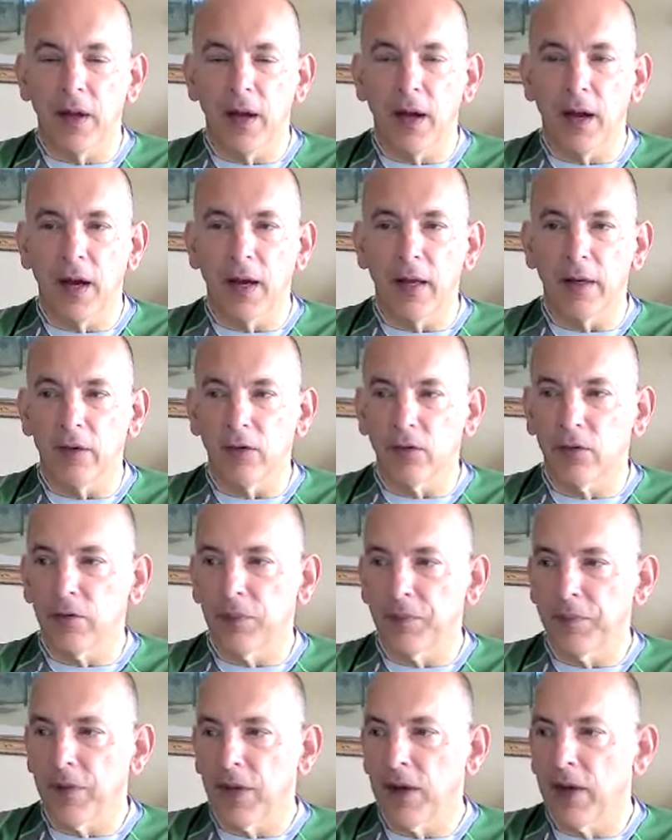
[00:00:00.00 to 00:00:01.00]
And
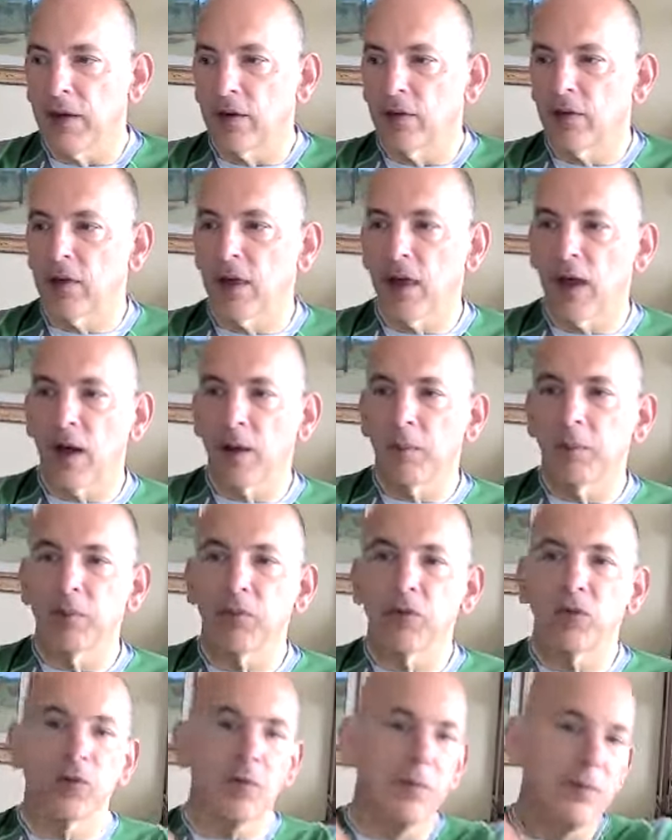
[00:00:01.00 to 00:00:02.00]
it
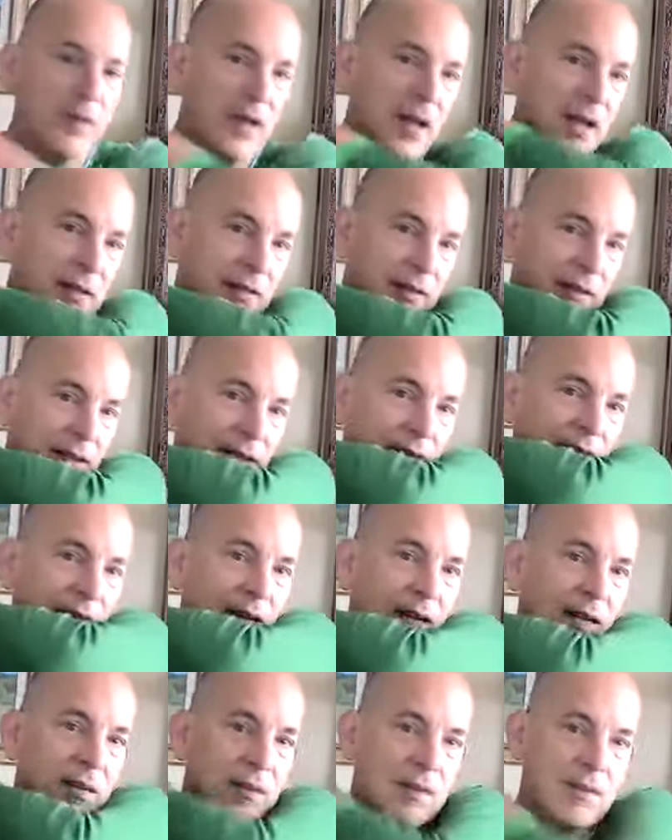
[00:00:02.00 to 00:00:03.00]
comes
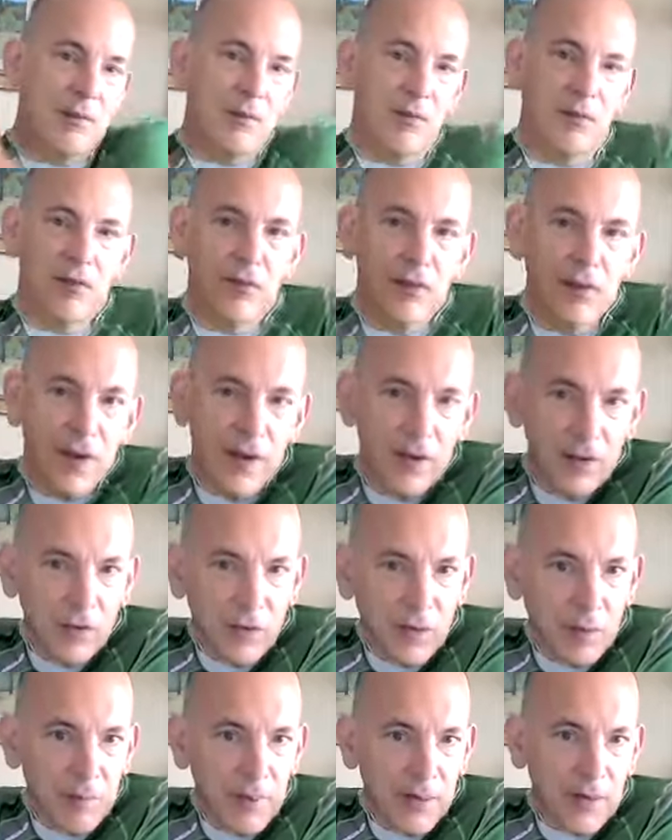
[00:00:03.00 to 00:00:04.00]
underneath, right
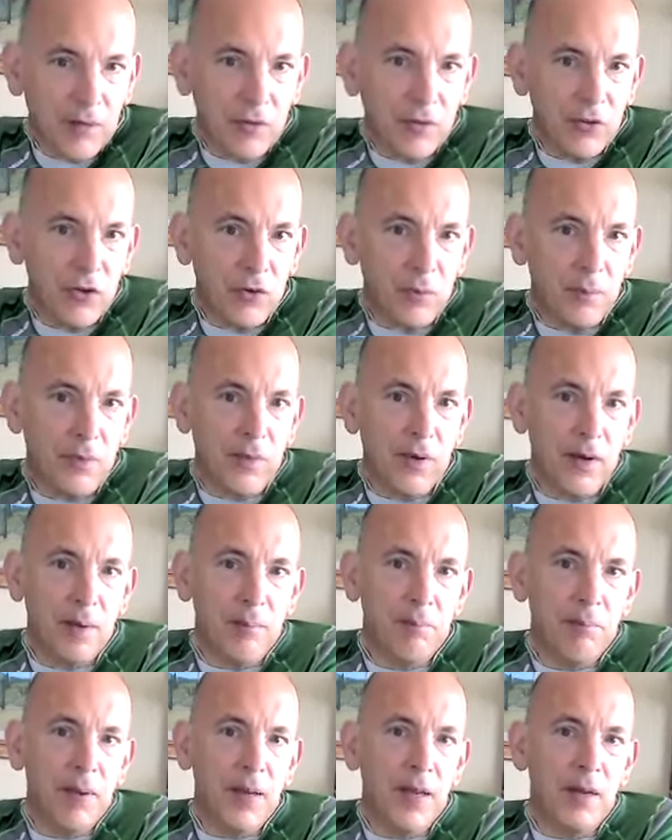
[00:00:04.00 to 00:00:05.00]
on the back of the shoulder, quite
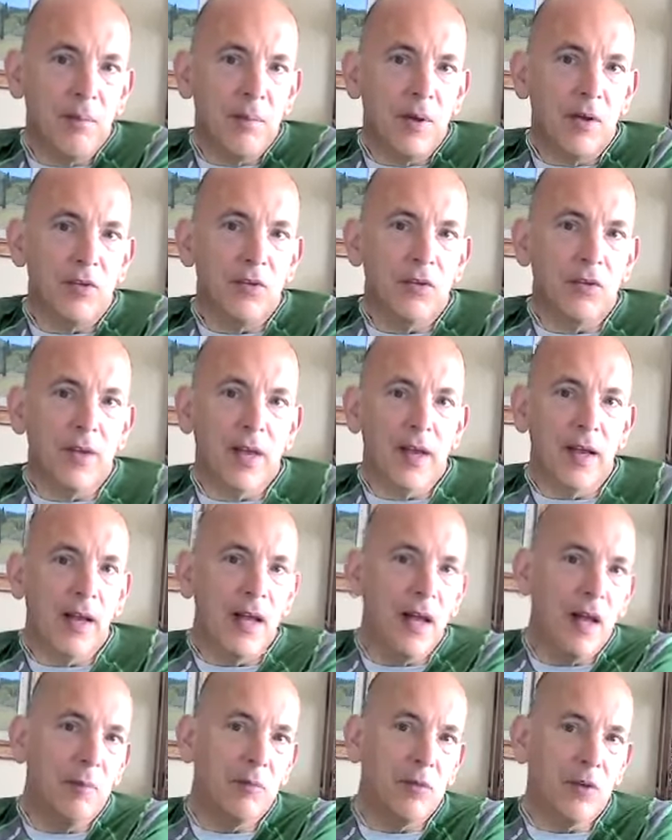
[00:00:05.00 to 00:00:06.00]
a big muscle that
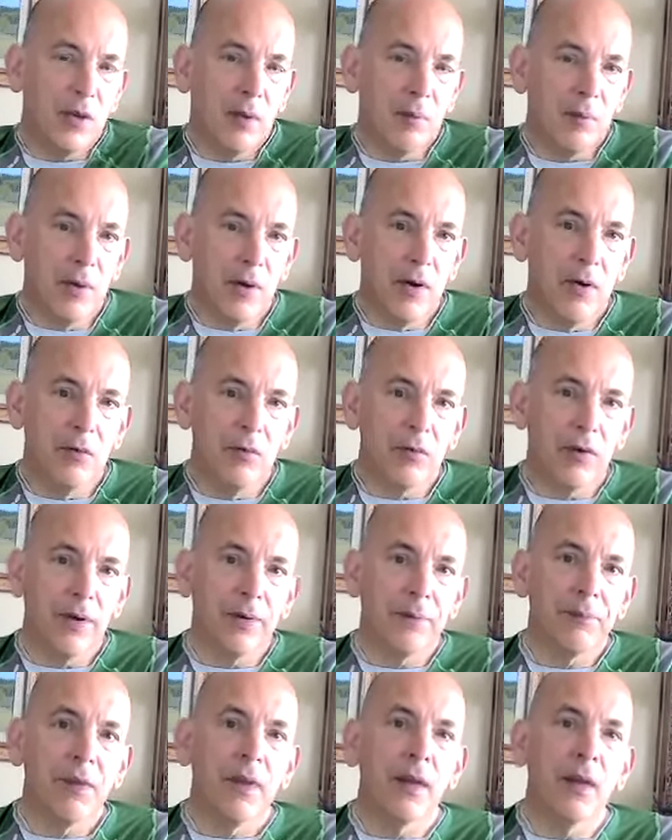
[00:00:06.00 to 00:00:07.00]
comes up over,
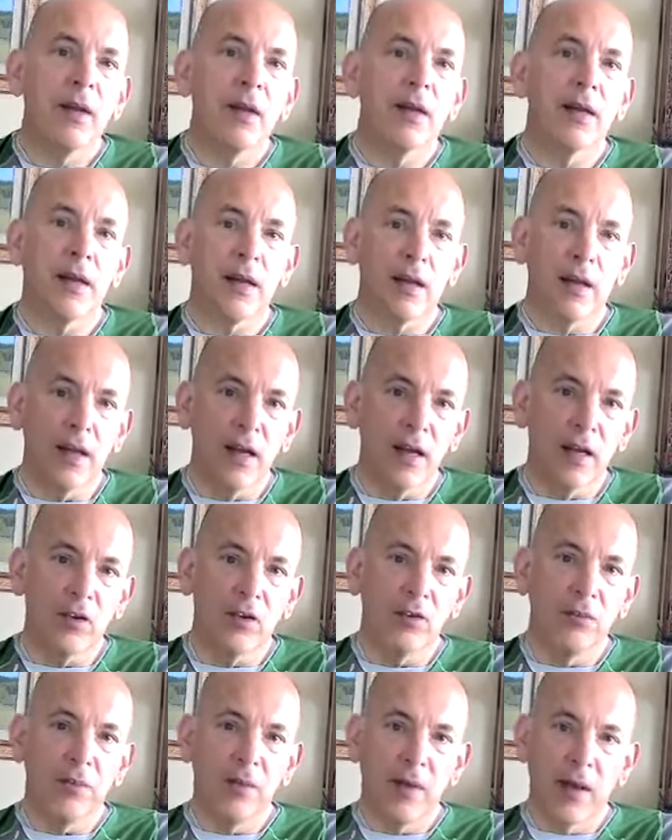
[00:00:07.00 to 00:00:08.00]
can
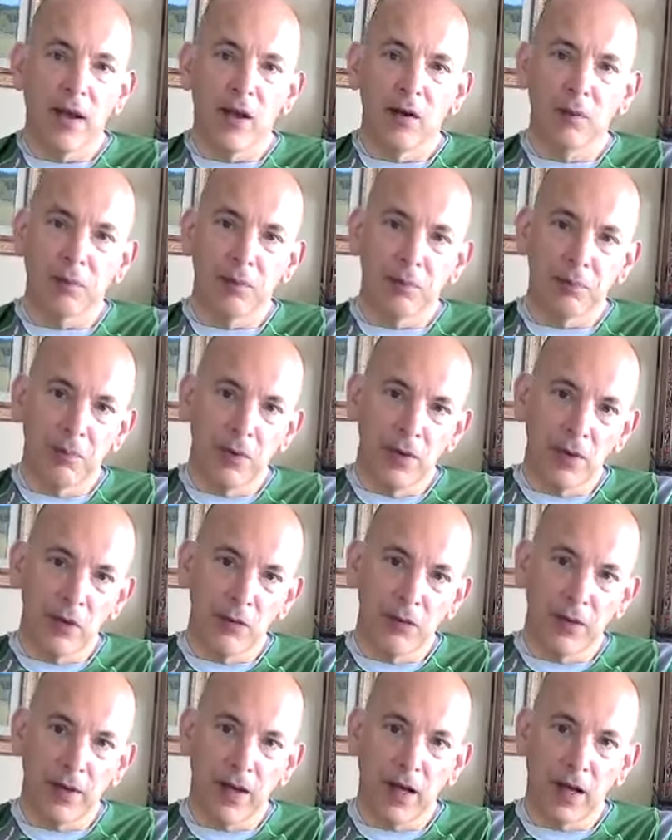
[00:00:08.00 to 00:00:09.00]
help move
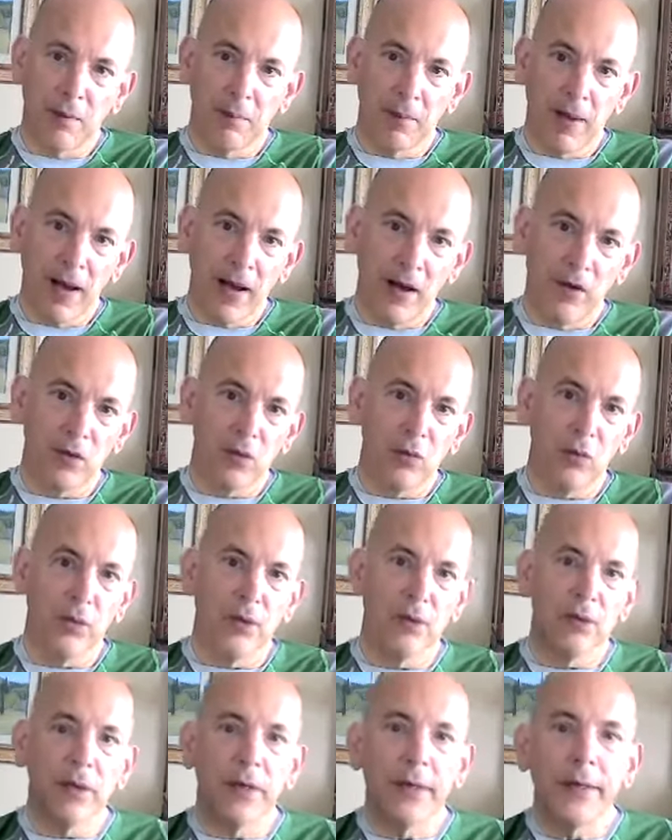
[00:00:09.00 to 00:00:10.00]
the arm
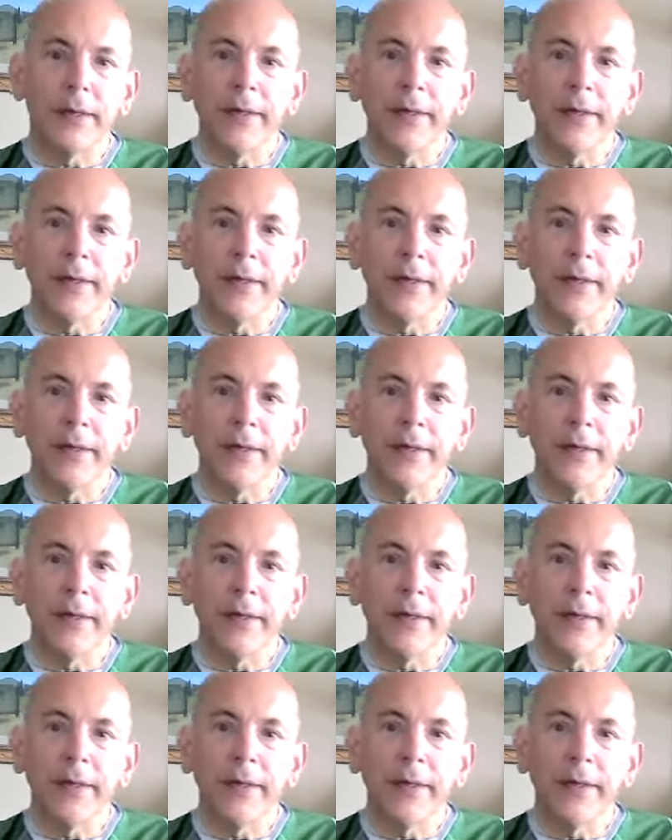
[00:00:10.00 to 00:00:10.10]
outward.